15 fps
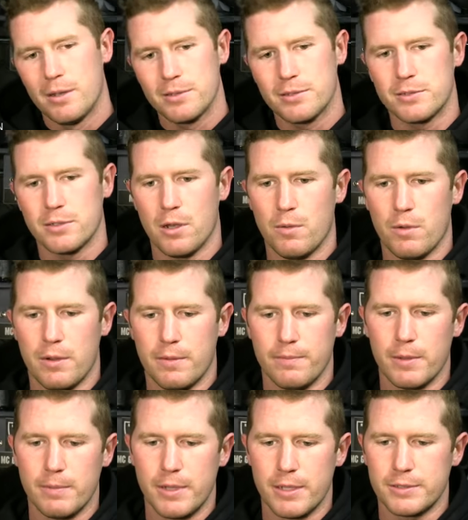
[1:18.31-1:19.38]
So, I
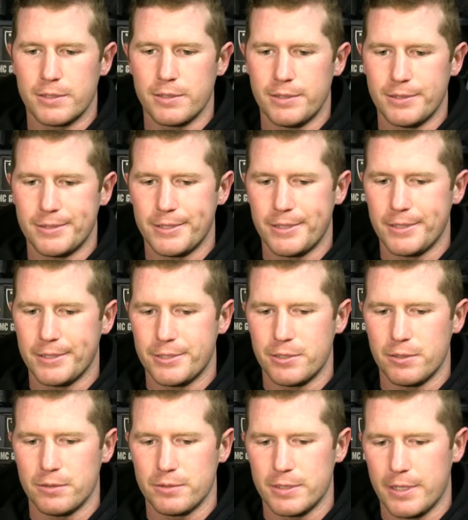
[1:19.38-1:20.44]
mean, that's good to see. It
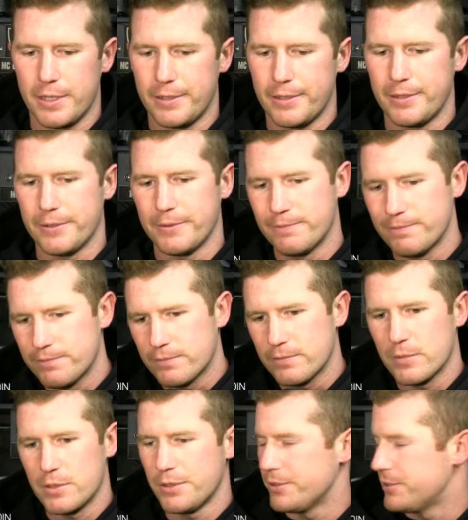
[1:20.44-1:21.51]
shows that, you know,
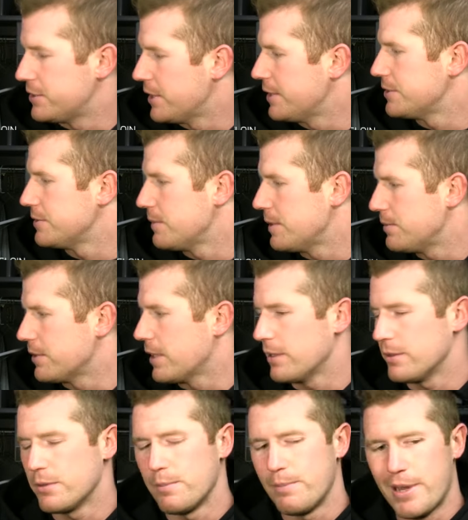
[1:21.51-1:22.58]
you're changing, maybe you're
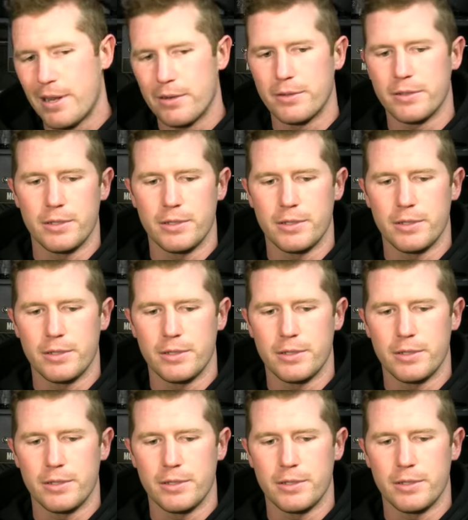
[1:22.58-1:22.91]
getting a little better.